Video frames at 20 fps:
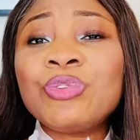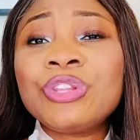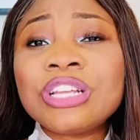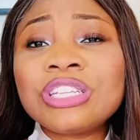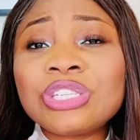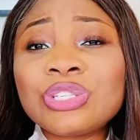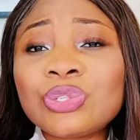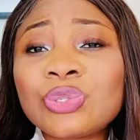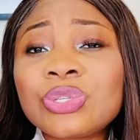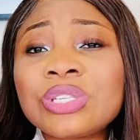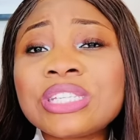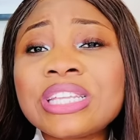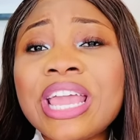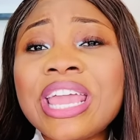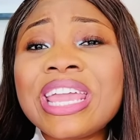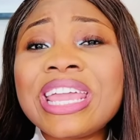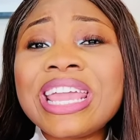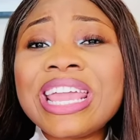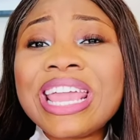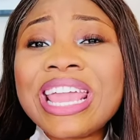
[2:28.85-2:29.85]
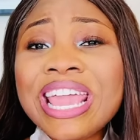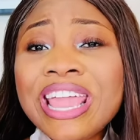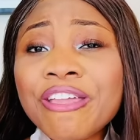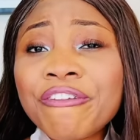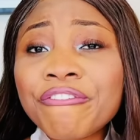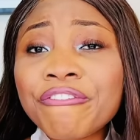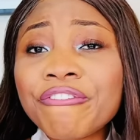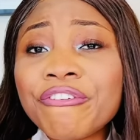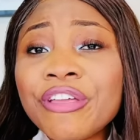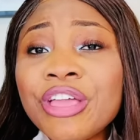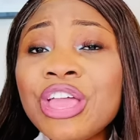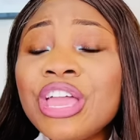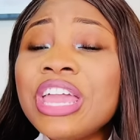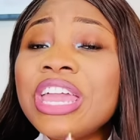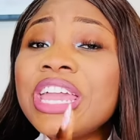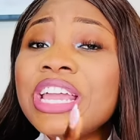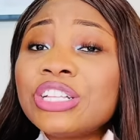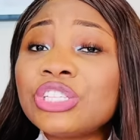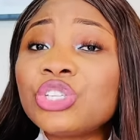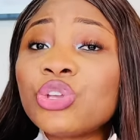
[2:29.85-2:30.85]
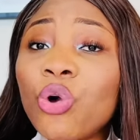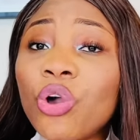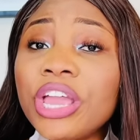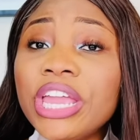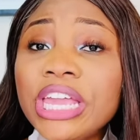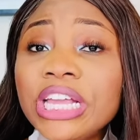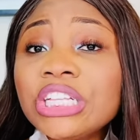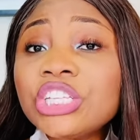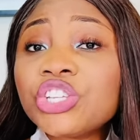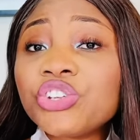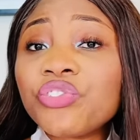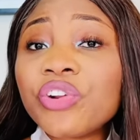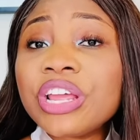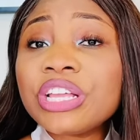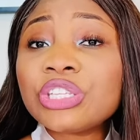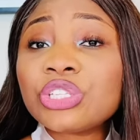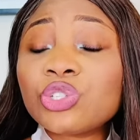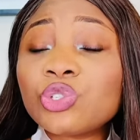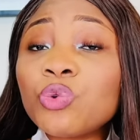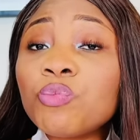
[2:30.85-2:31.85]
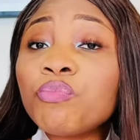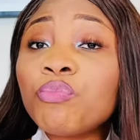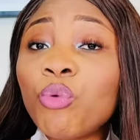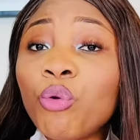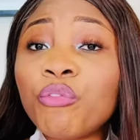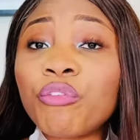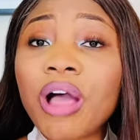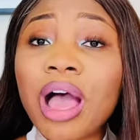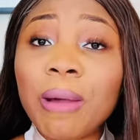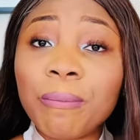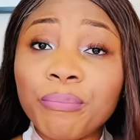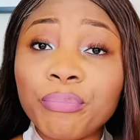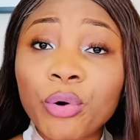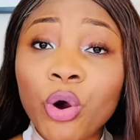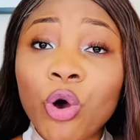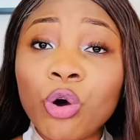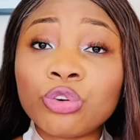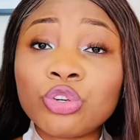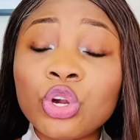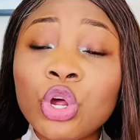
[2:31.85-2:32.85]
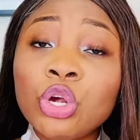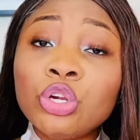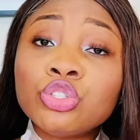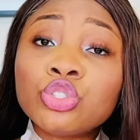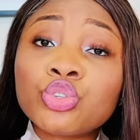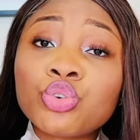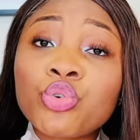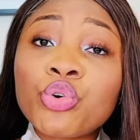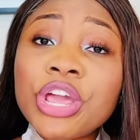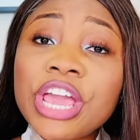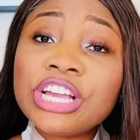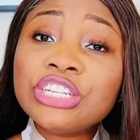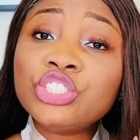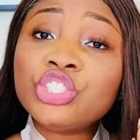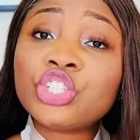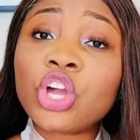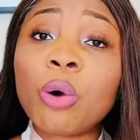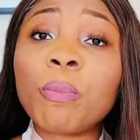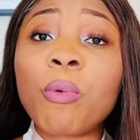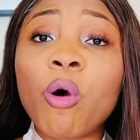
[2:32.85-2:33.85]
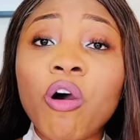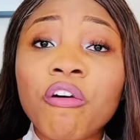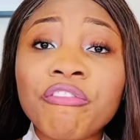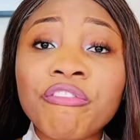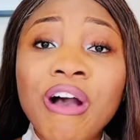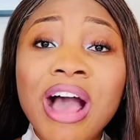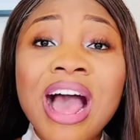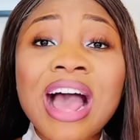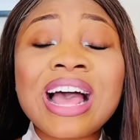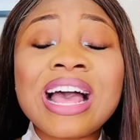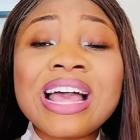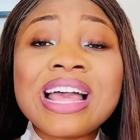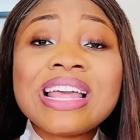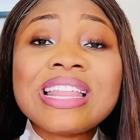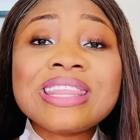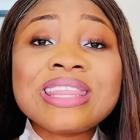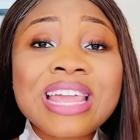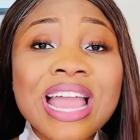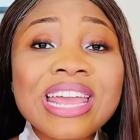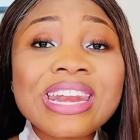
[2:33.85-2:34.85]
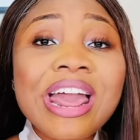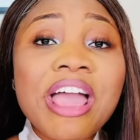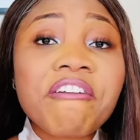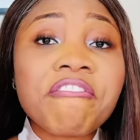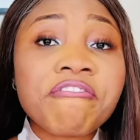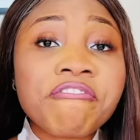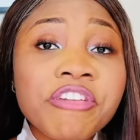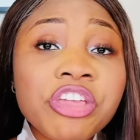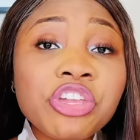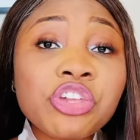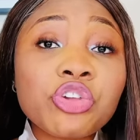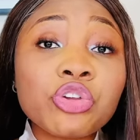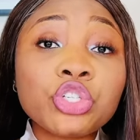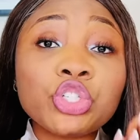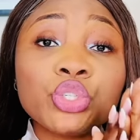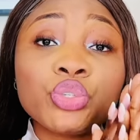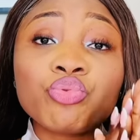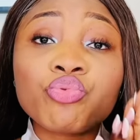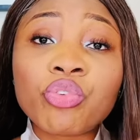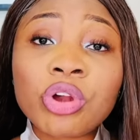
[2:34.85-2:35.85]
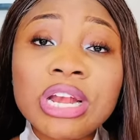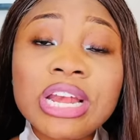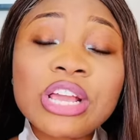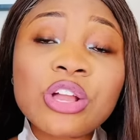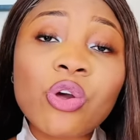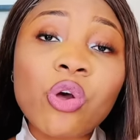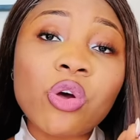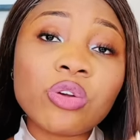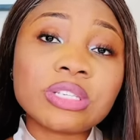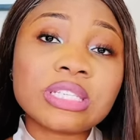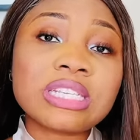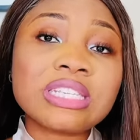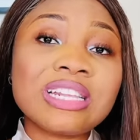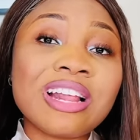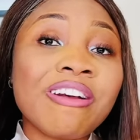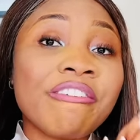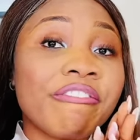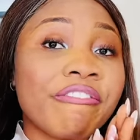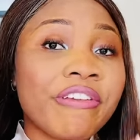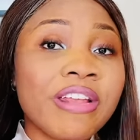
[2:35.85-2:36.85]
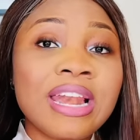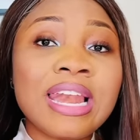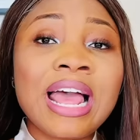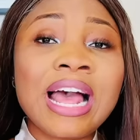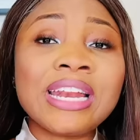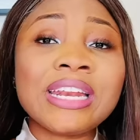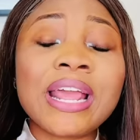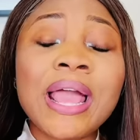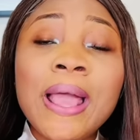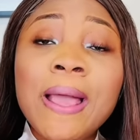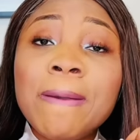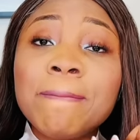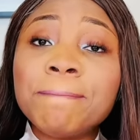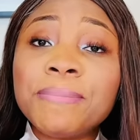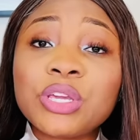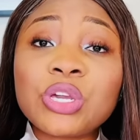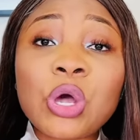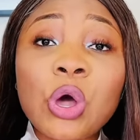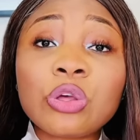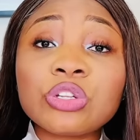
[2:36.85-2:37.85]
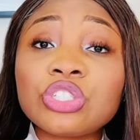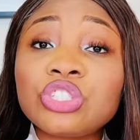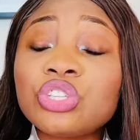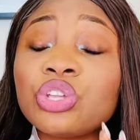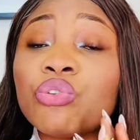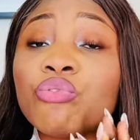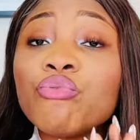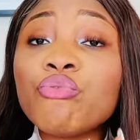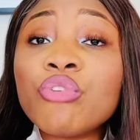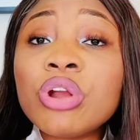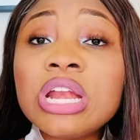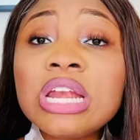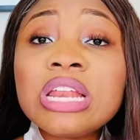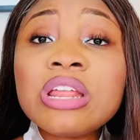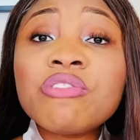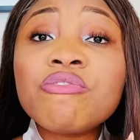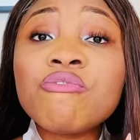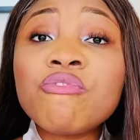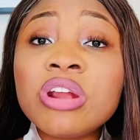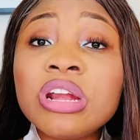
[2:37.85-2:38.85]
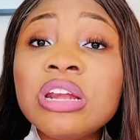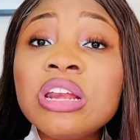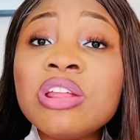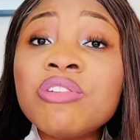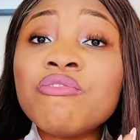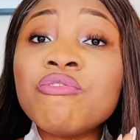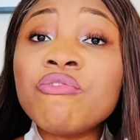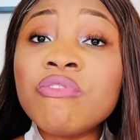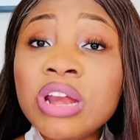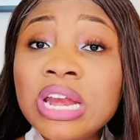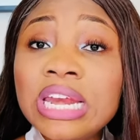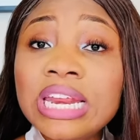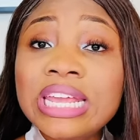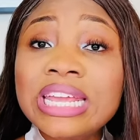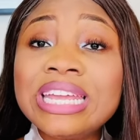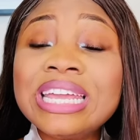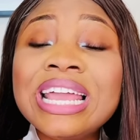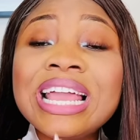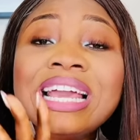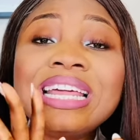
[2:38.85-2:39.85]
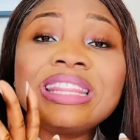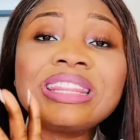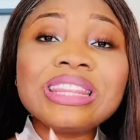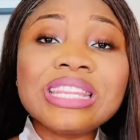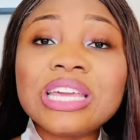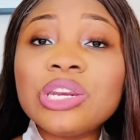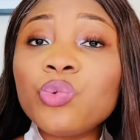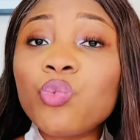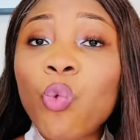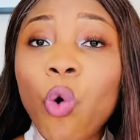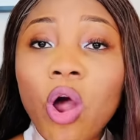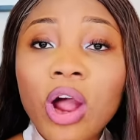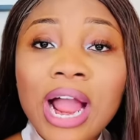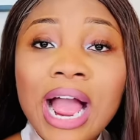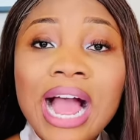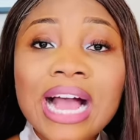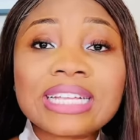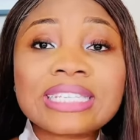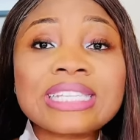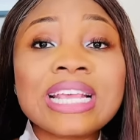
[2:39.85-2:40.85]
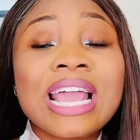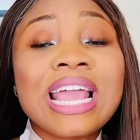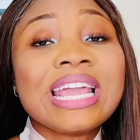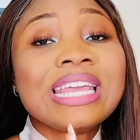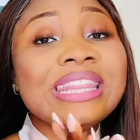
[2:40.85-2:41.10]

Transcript: This is to say, if it's your interest to move abroad through a job offer, then I think you should really consider Finland, because they really, really, really need workers.